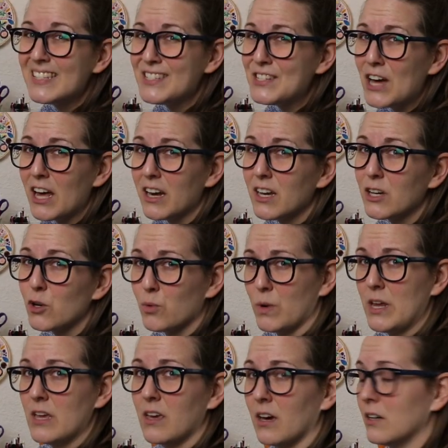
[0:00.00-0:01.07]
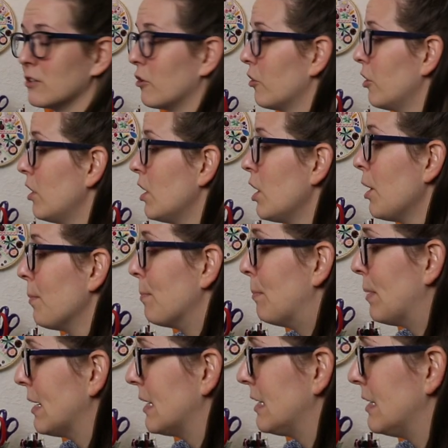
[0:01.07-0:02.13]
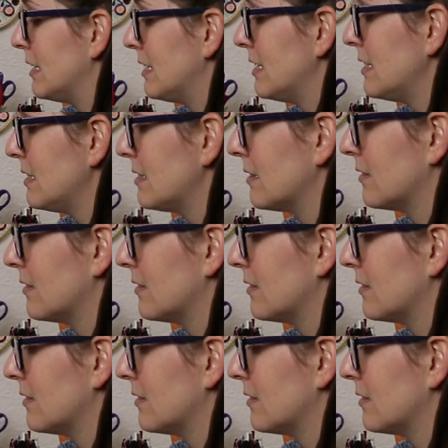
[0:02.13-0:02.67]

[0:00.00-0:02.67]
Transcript: It's not a great color, but it is